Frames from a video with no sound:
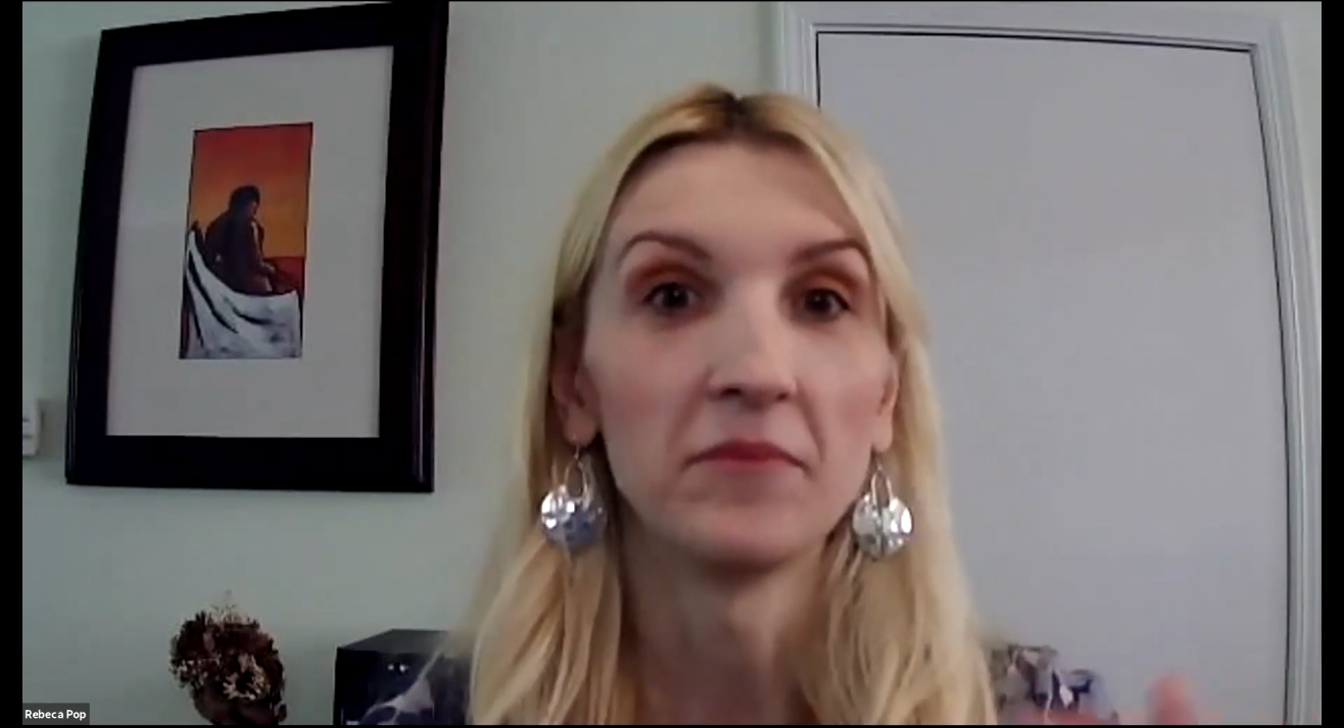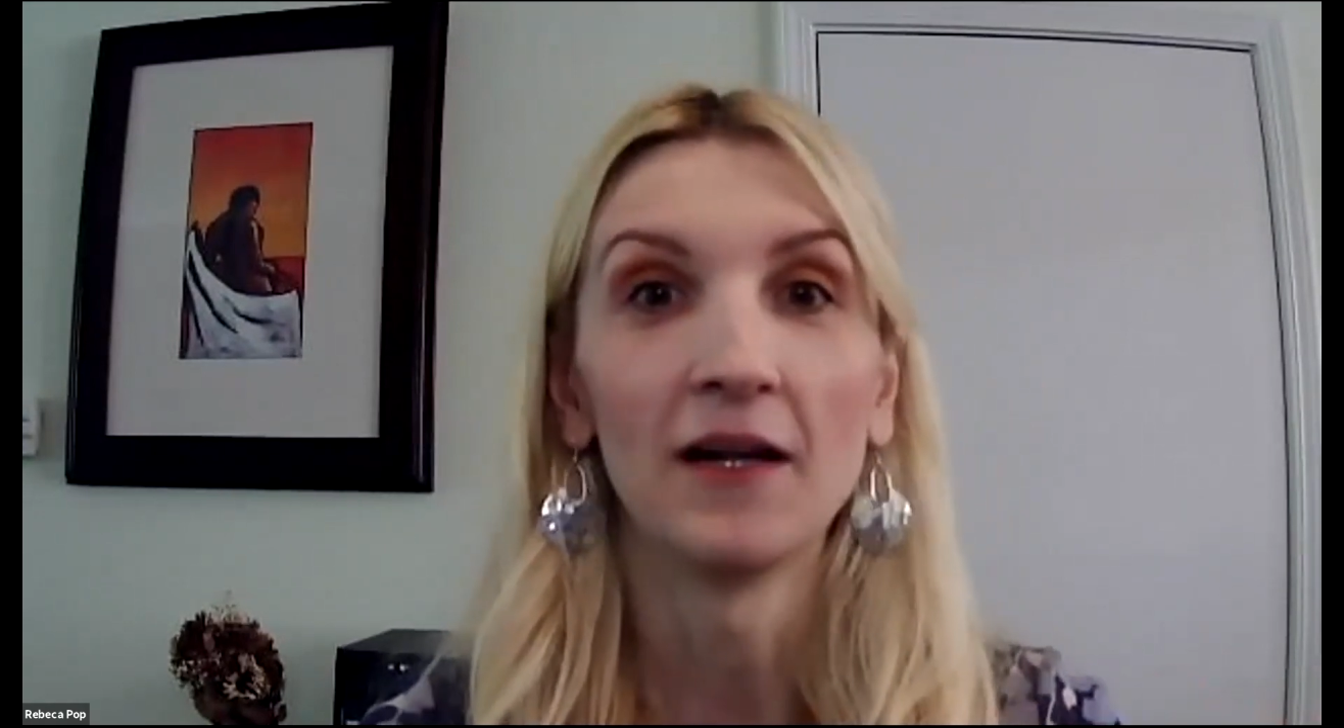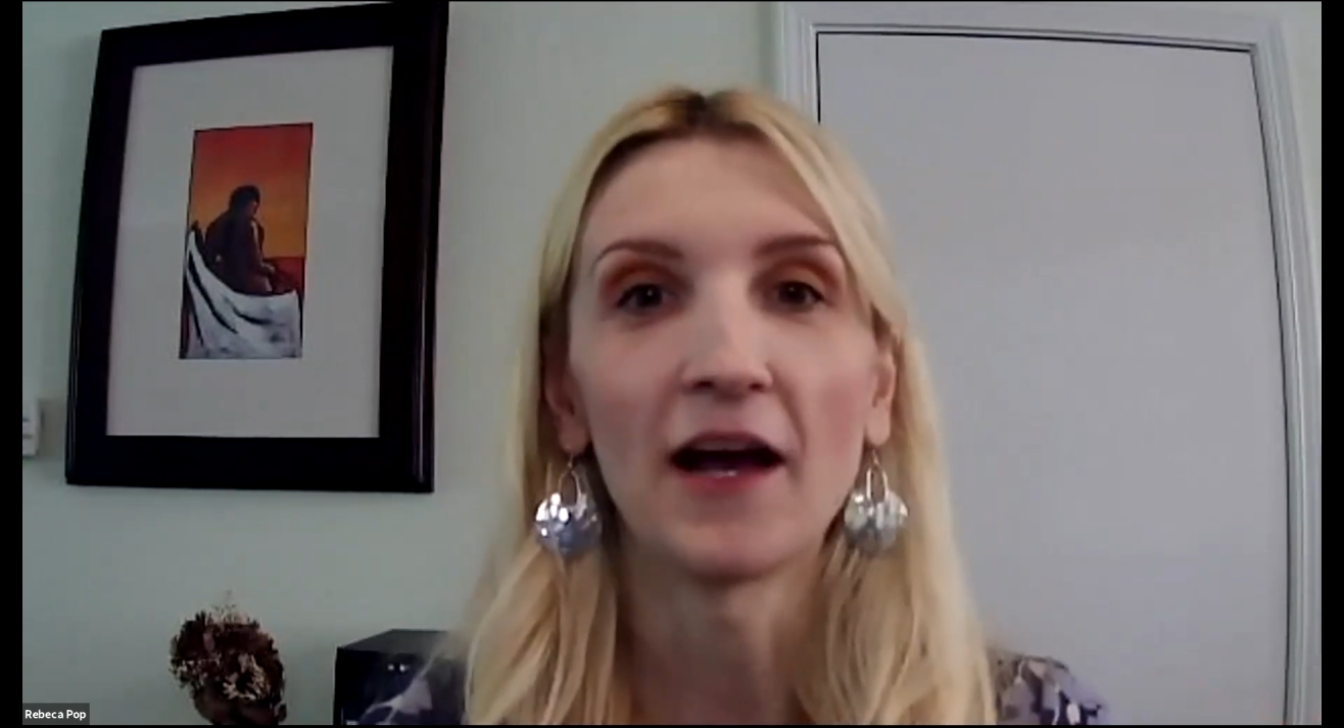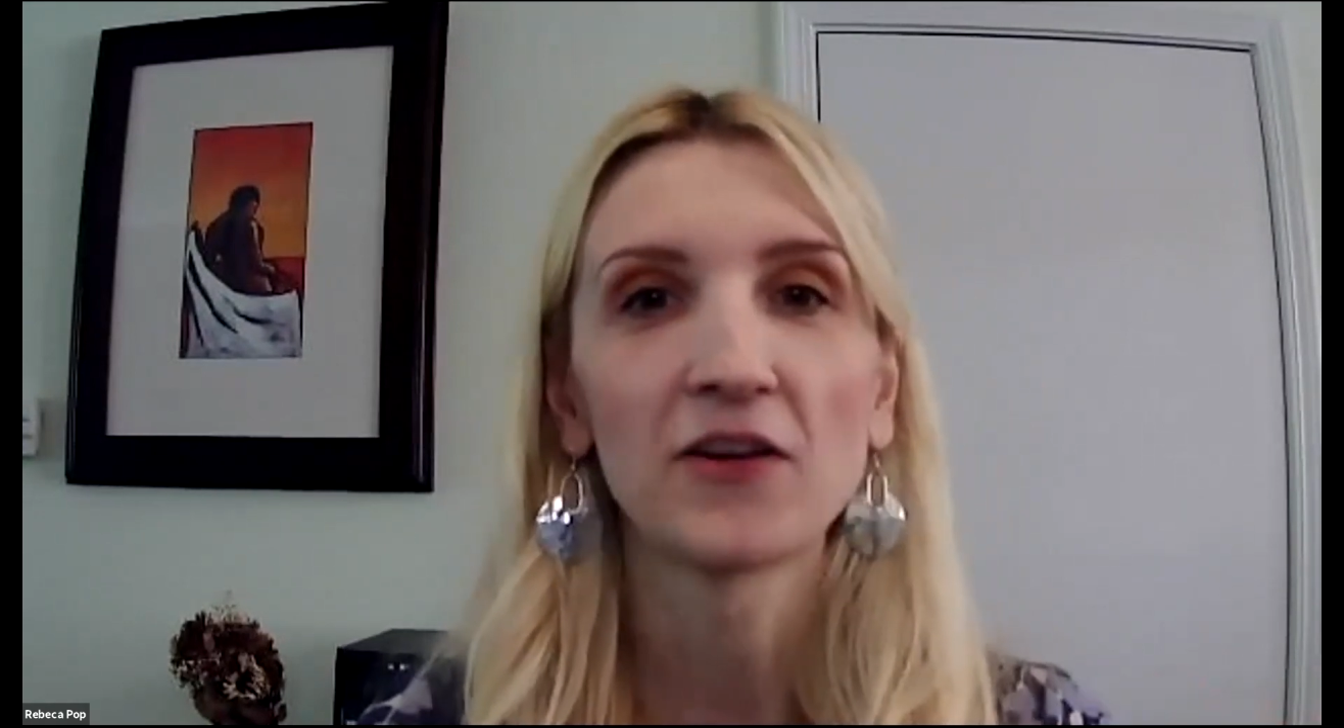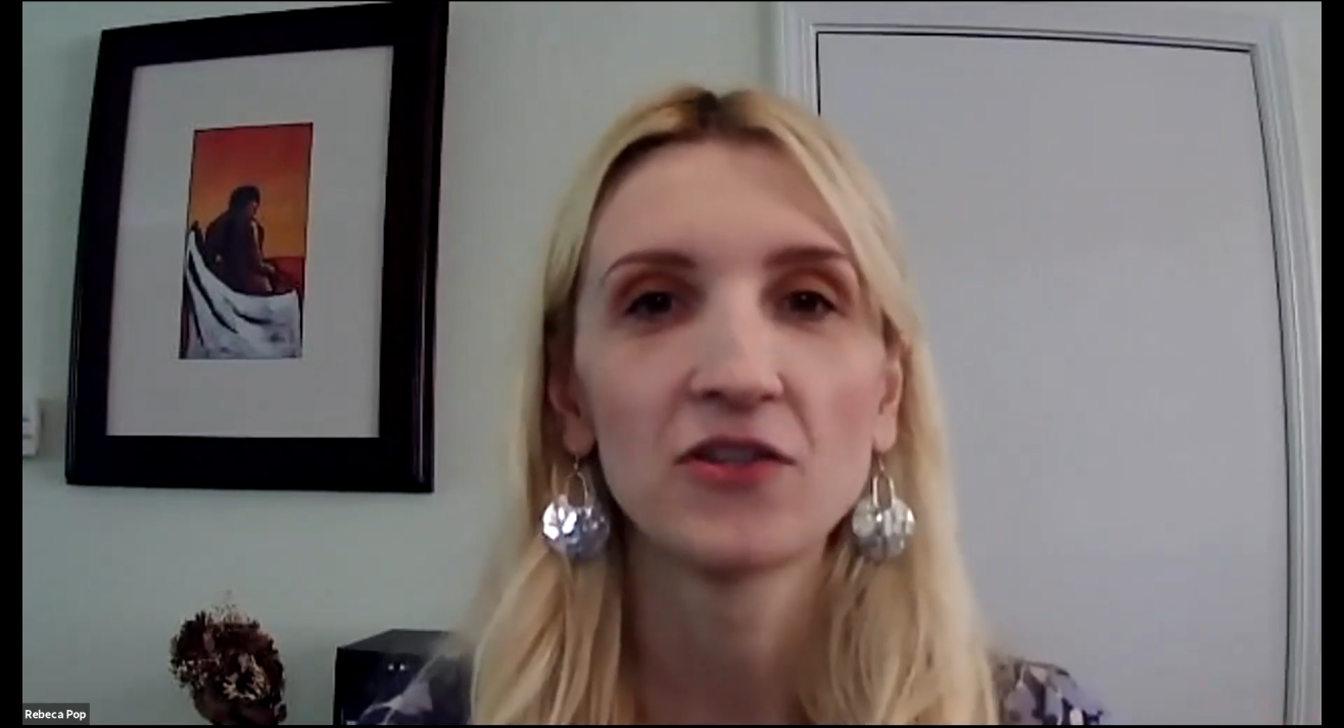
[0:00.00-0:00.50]
a
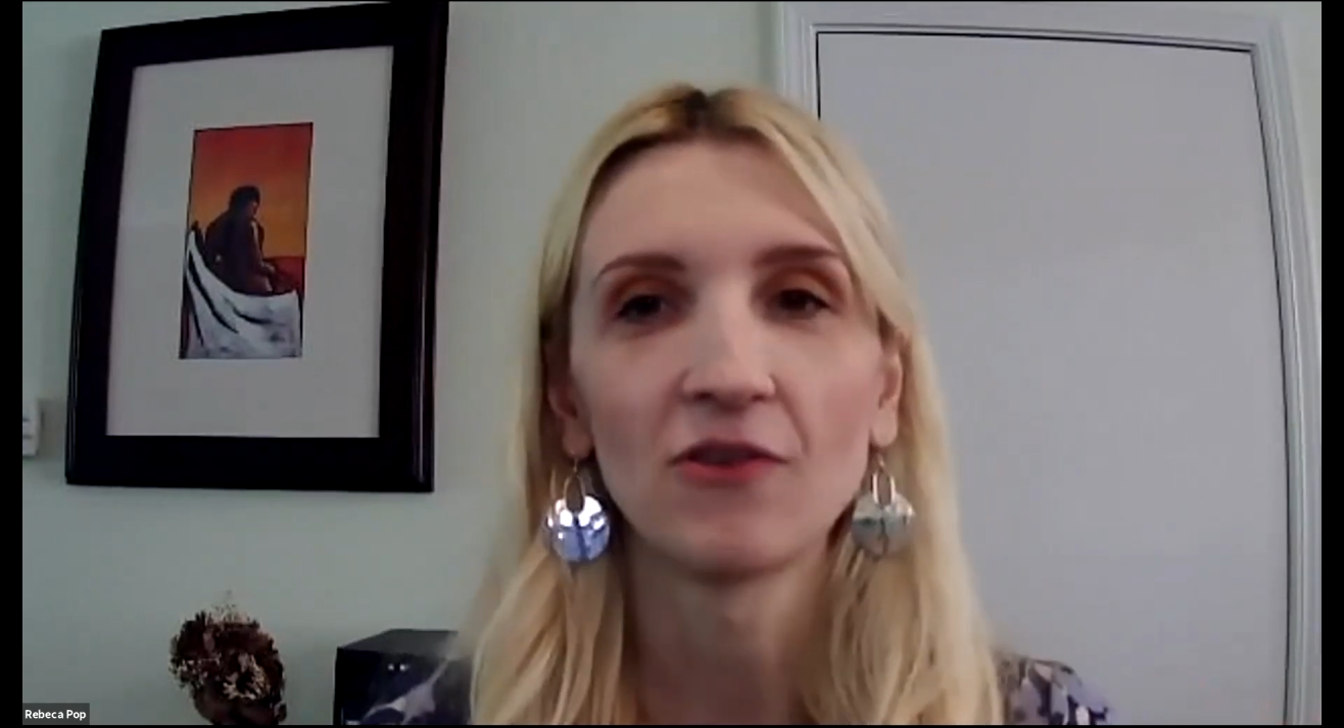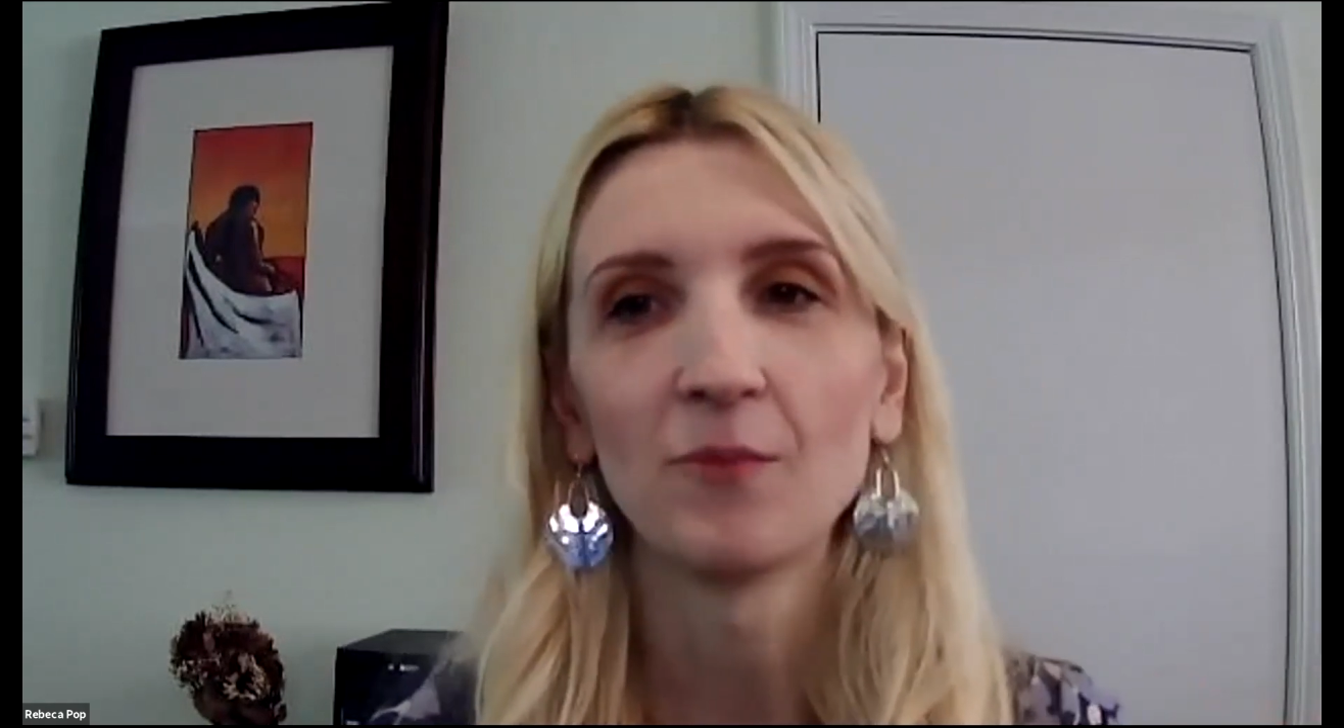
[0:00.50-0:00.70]
luxury